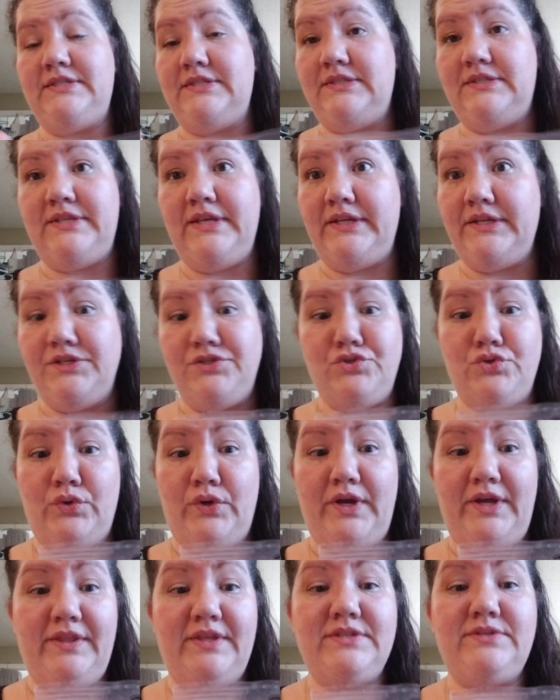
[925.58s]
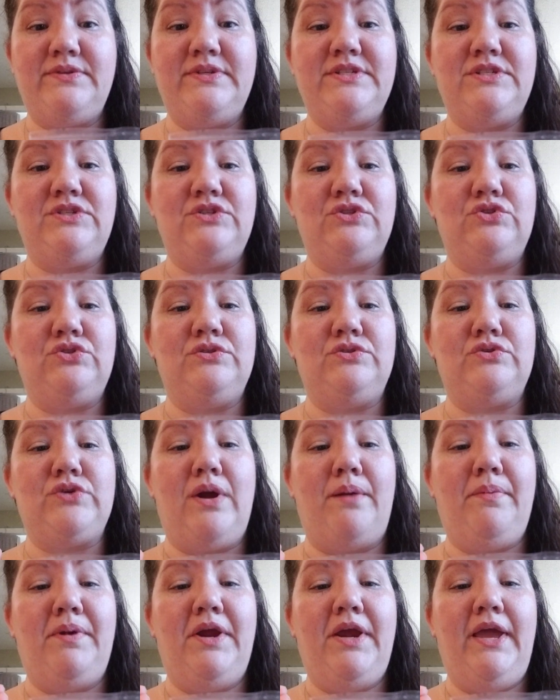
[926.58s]
did enjoy. This was
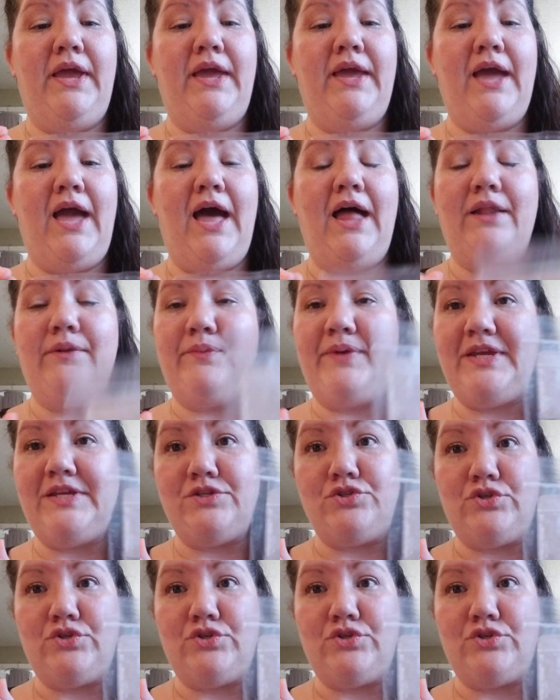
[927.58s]
strawberry Halloween